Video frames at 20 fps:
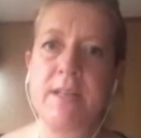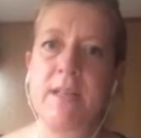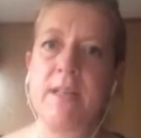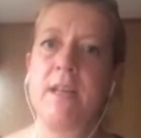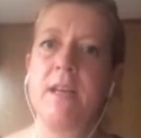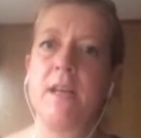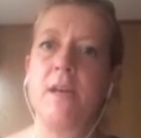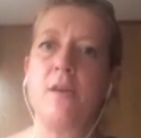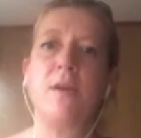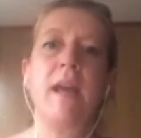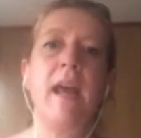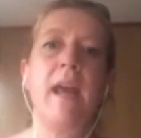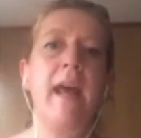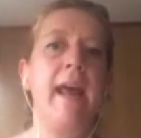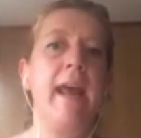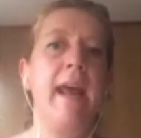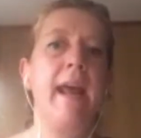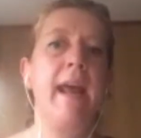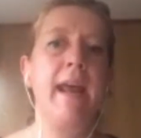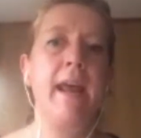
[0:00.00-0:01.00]
in the
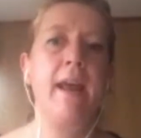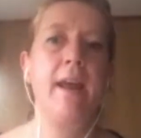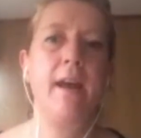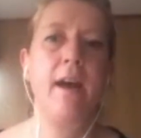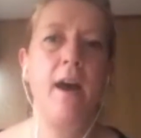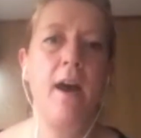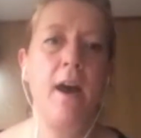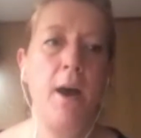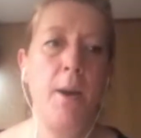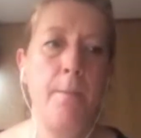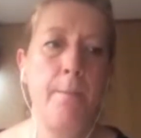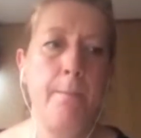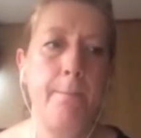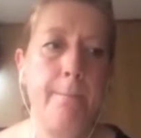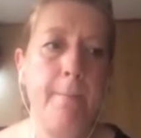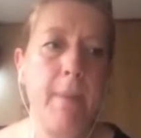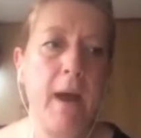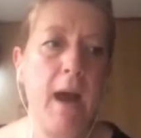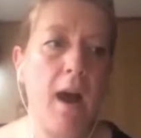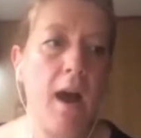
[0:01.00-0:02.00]
UK
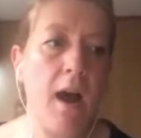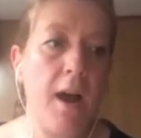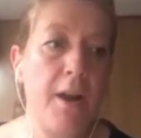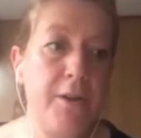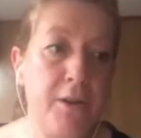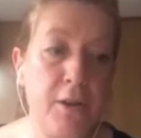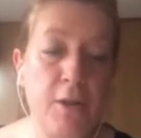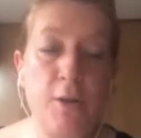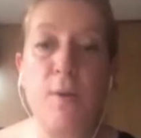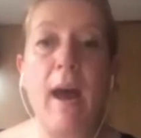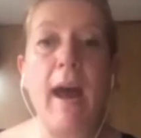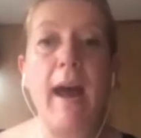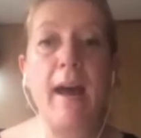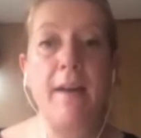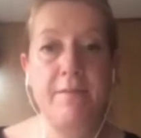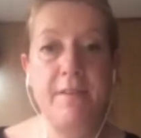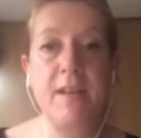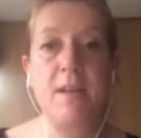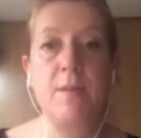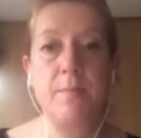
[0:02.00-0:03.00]
do
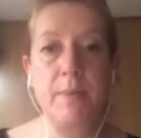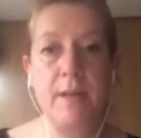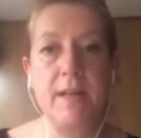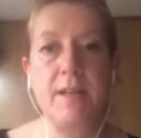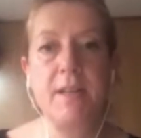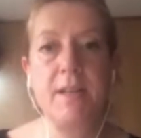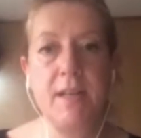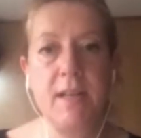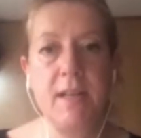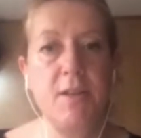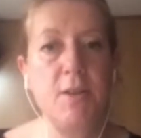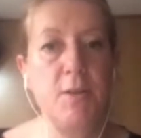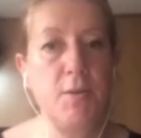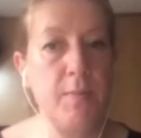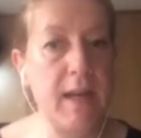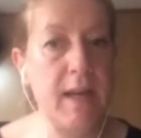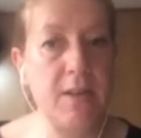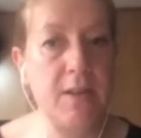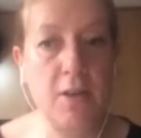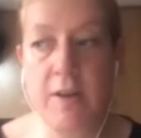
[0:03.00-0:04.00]
have the ability to
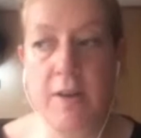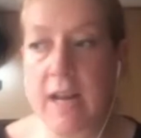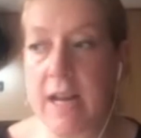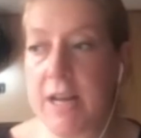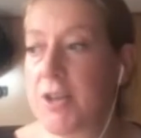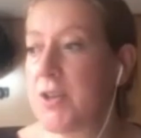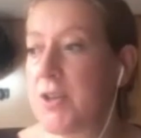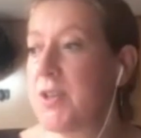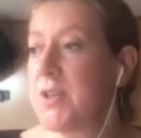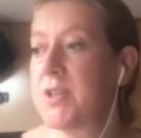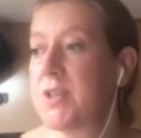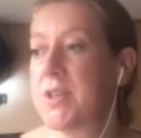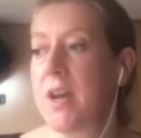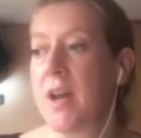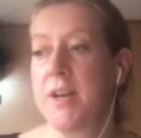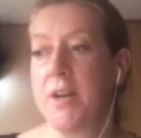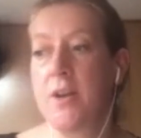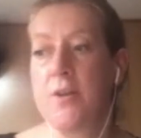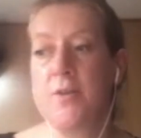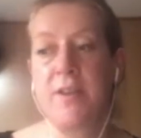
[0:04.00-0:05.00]
make donations.
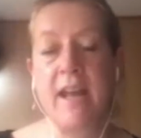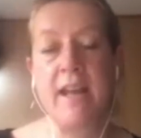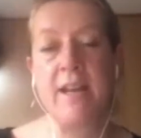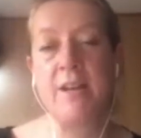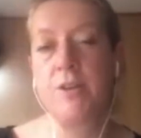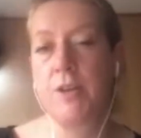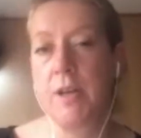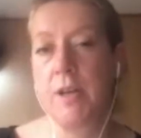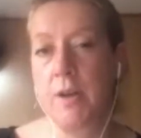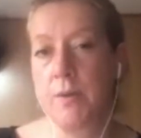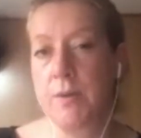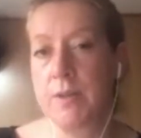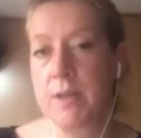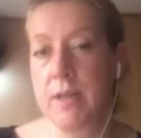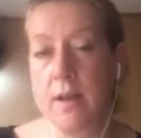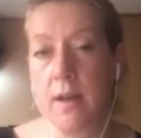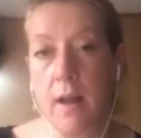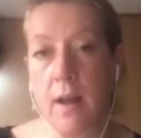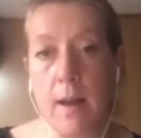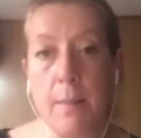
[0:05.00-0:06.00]
I know that NGOs
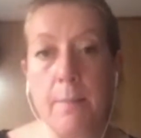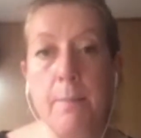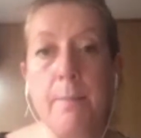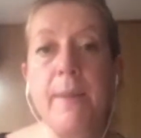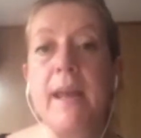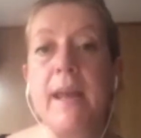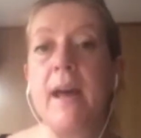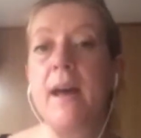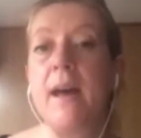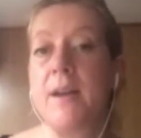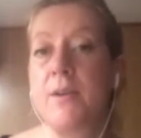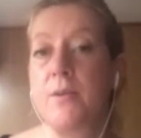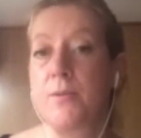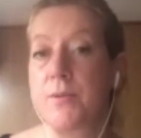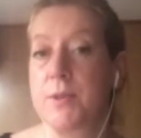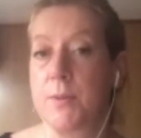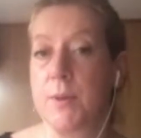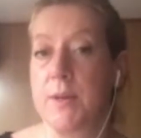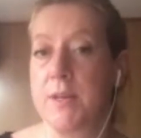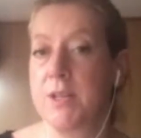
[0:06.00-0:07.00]
in Colombia and
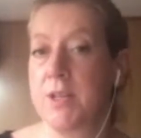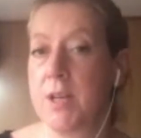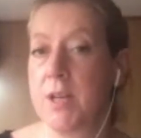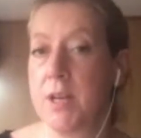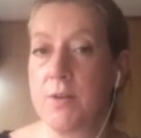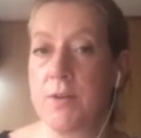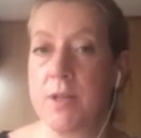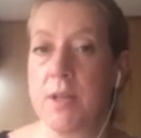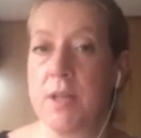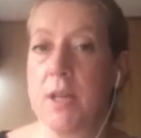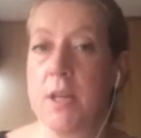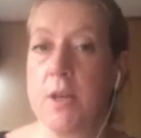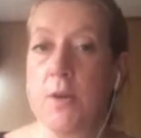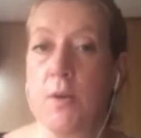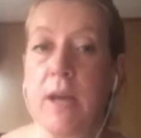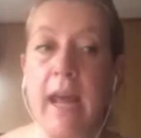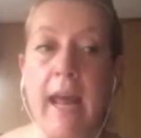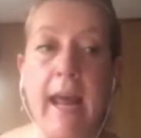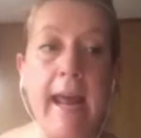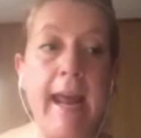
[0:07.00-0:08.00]
also NGOs in the
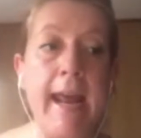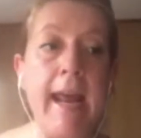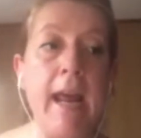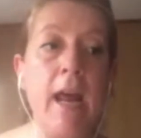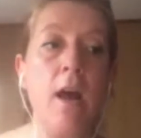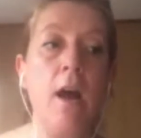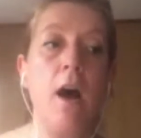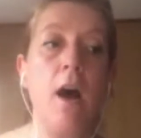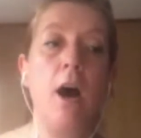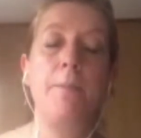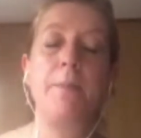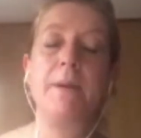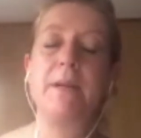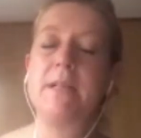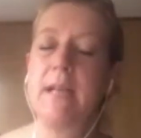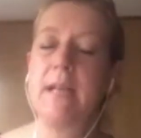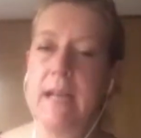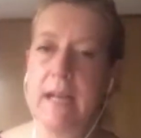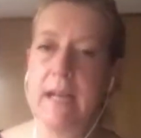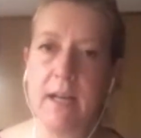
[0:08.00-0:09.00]
UK are
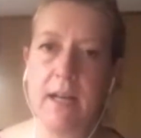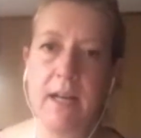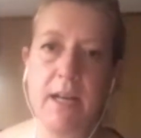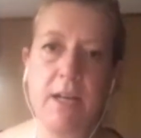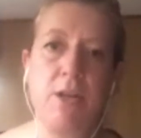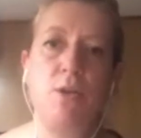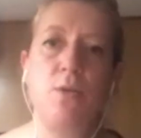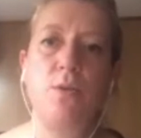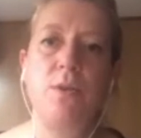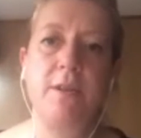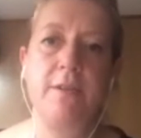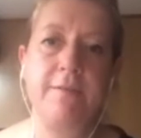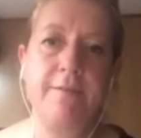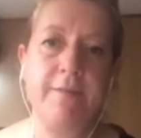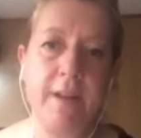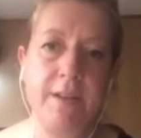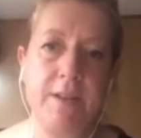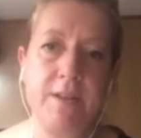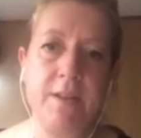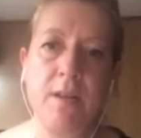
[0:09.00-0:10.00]
particularly short of
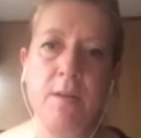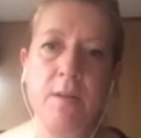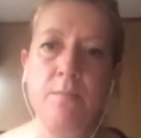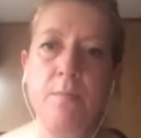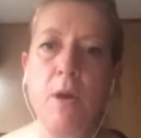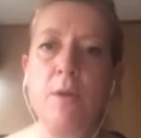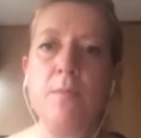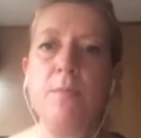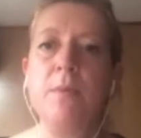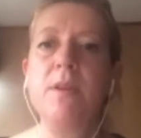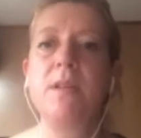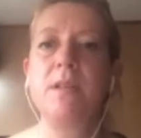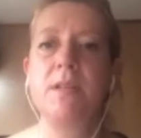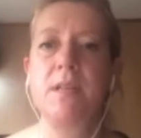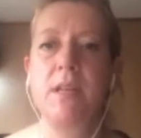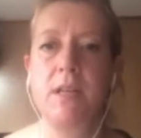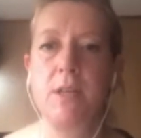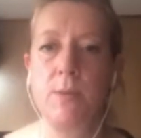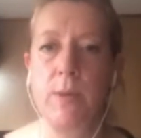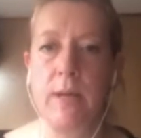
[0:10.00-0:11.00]
funds at the moment. The
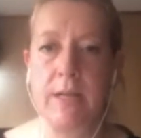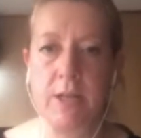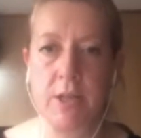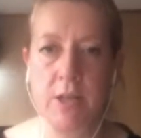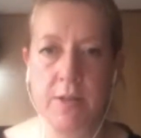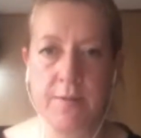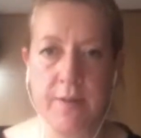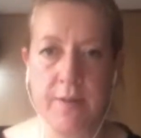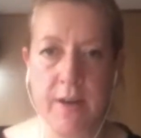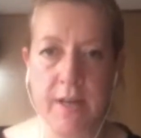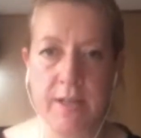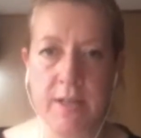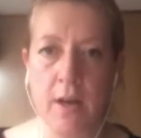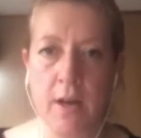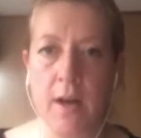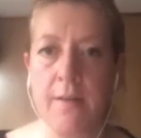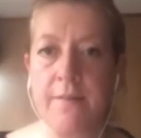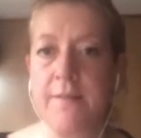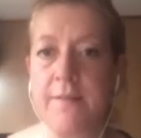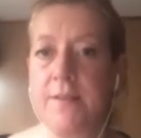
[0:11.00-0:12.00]
situation is very
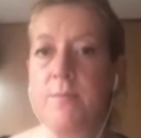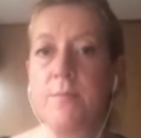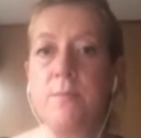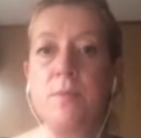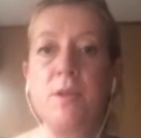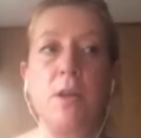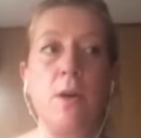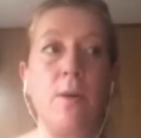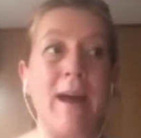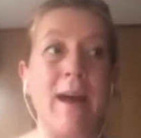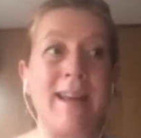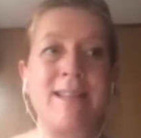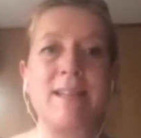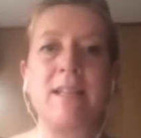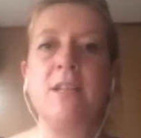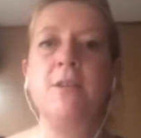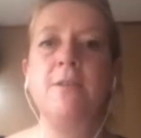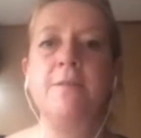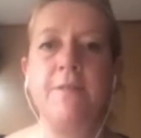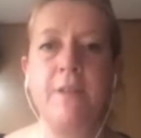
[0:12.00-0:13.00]
dire for them. So as
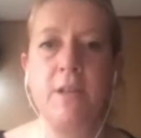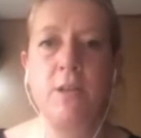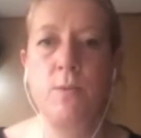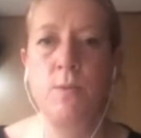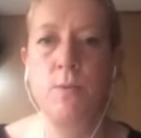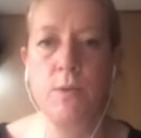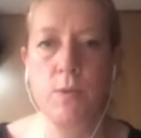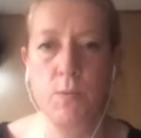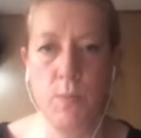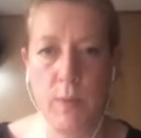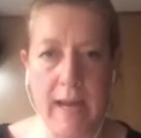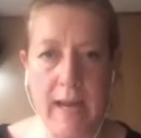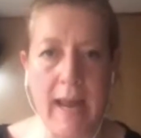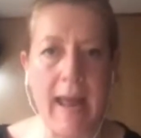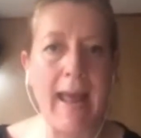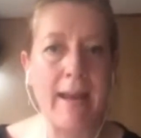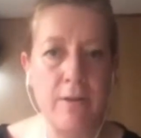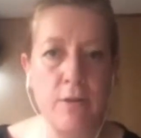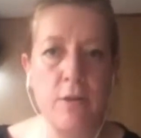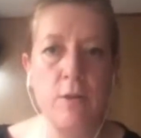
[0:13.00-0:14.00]
individuals, we
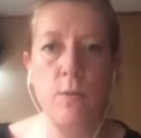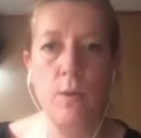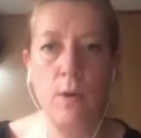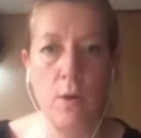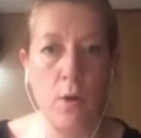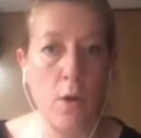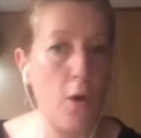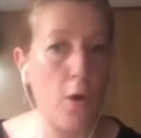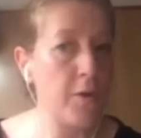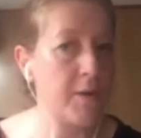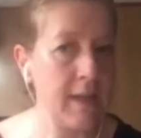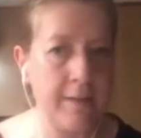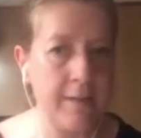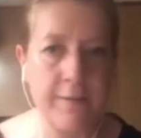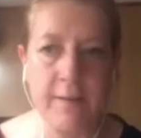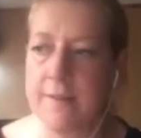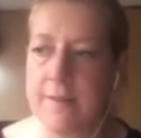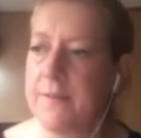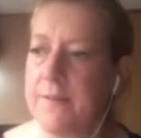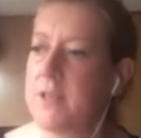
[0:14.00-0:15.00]
can do a lot,
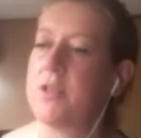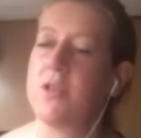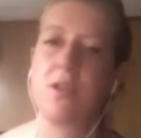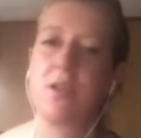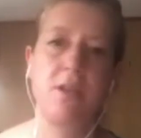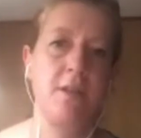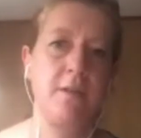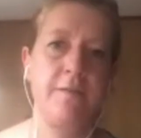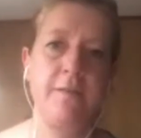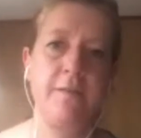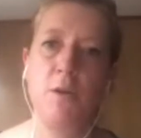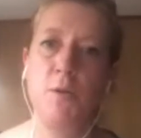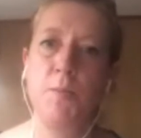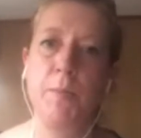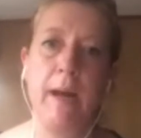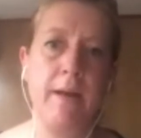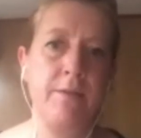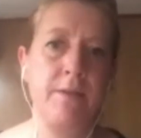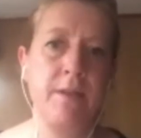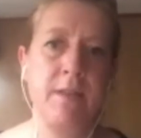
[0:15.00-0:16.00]
even if it's just a few
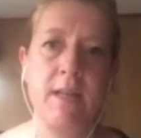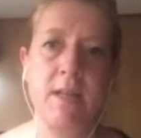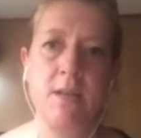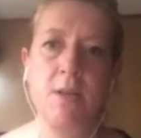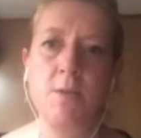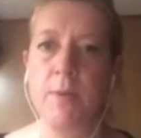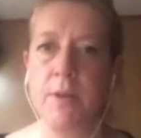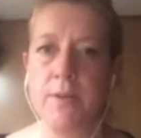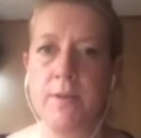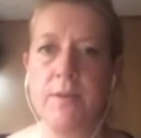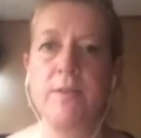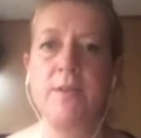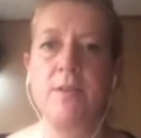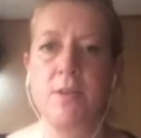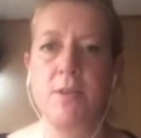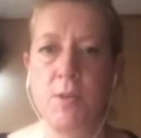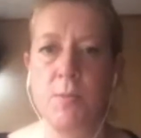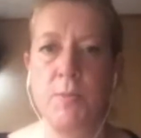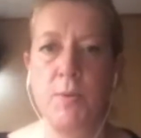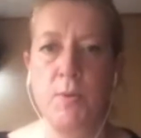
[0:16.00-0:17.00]
pounds each month
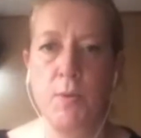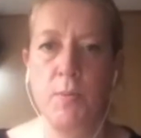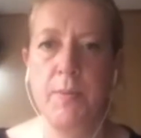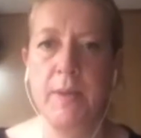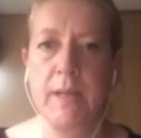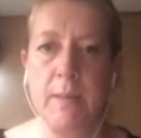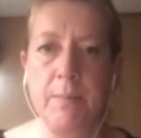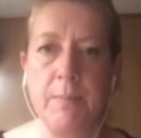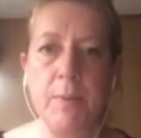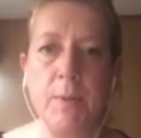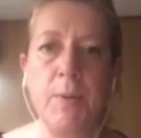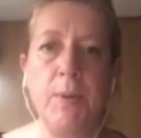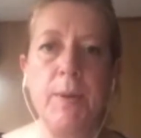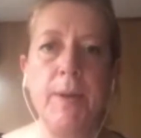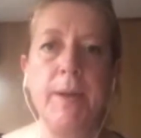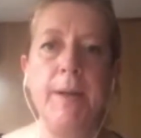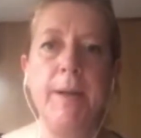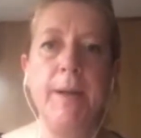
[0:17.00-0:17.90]
to support people.